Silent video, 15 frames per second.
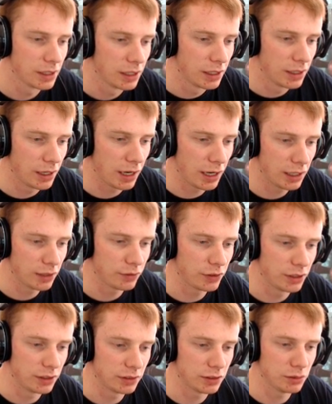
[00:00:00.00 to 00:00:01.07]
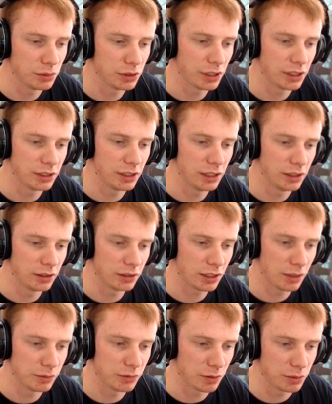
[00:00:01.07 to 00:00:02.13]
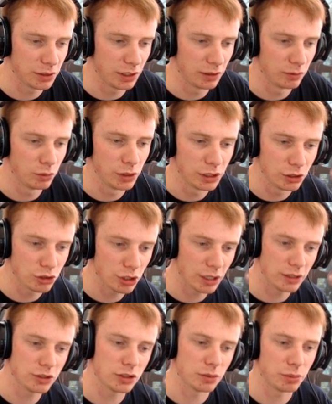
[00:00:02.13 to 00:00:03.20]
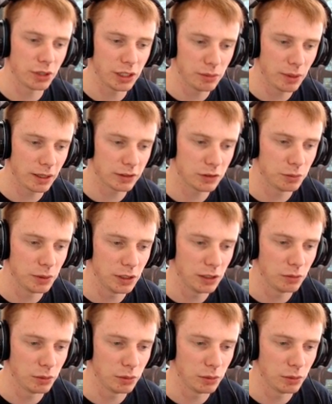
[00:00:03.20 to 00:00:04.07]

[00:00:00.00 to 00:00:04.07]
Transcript: And if I hit simulate again, it comes up again. We can change the playback speed.